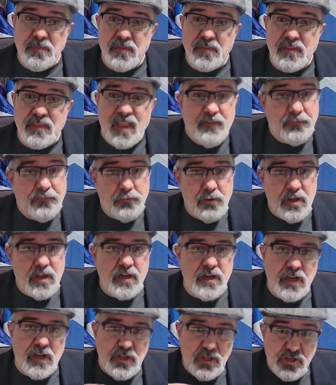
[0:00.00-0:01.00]
that free
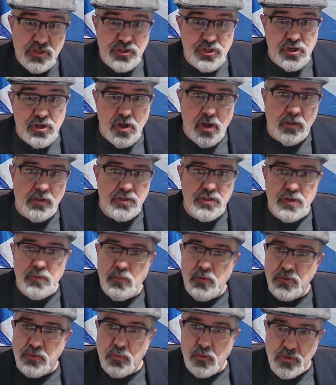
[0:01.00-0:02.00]
Canadian genealogy
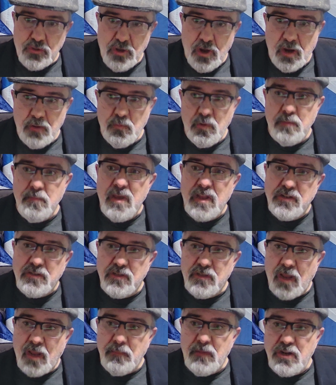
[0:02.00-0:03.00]
resource guide
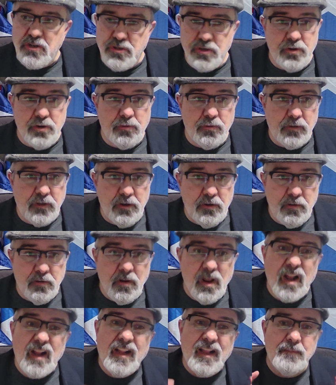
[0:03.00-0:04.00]
I mentioned earlier
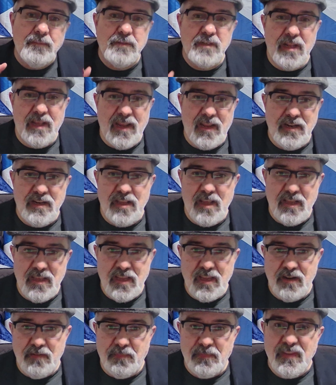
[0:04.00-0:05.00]
comes in handy again.